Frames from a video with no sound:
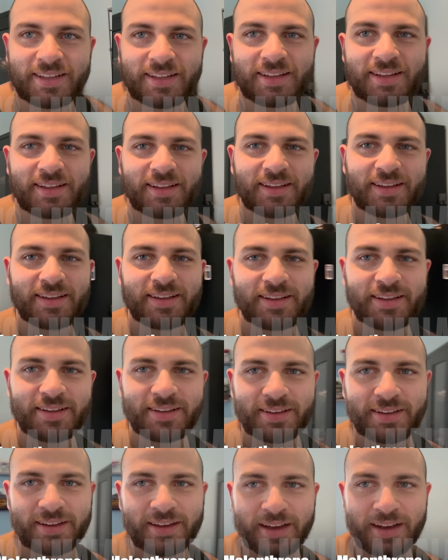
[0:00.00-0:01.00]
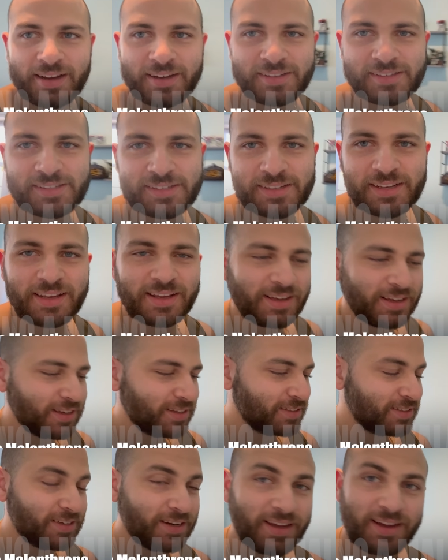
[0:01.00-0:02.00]
Hey guys,
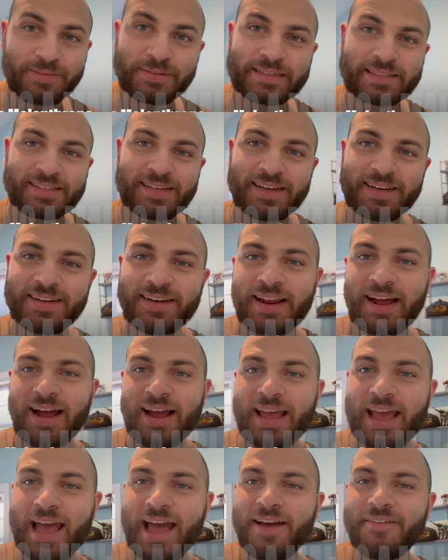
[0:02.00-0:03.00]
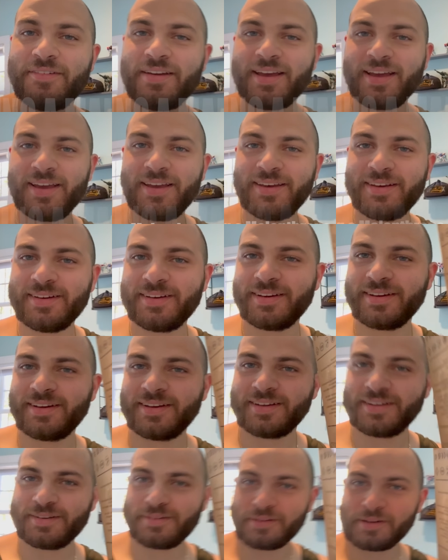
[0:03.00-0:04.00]
today I'm excited. I have a
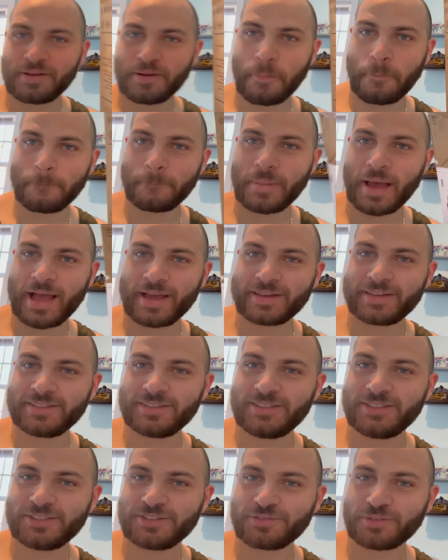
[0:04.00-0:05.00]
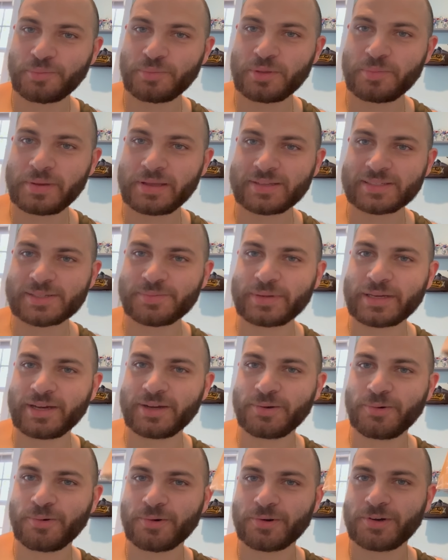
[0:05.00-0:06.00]
package from the mail, something I
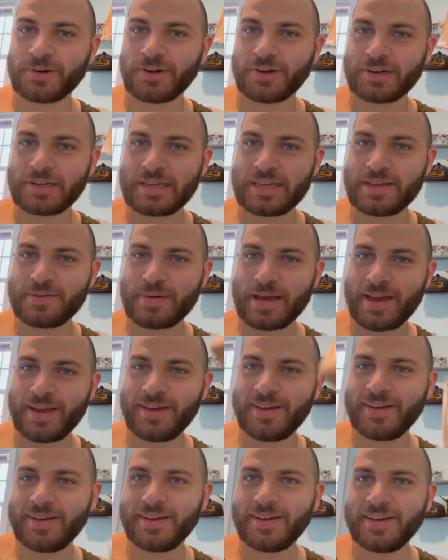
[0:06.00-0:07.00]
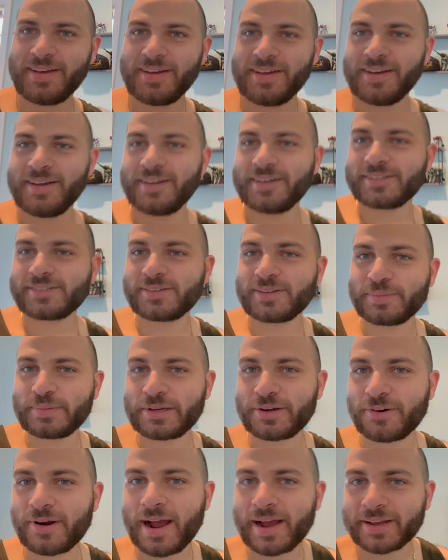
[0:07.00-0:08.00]
ordered on eBay. So let me
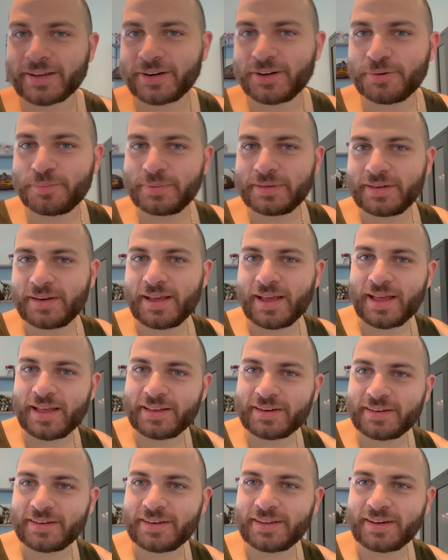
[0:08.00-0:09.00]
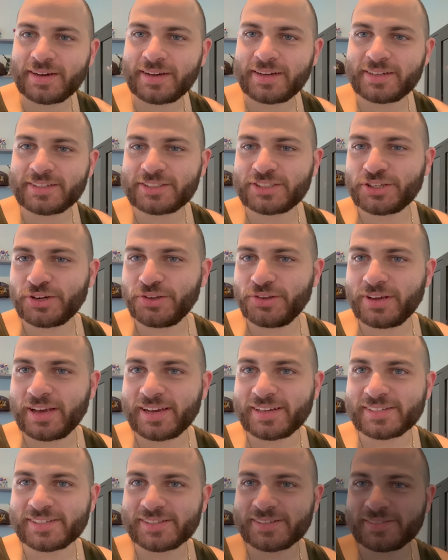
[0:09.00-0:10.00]
crack it open and show you
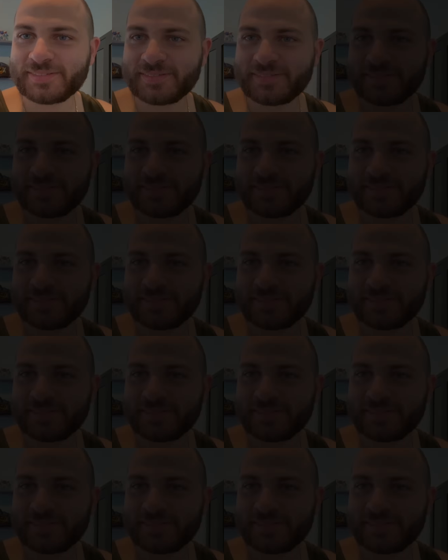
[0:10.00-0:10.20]
guys.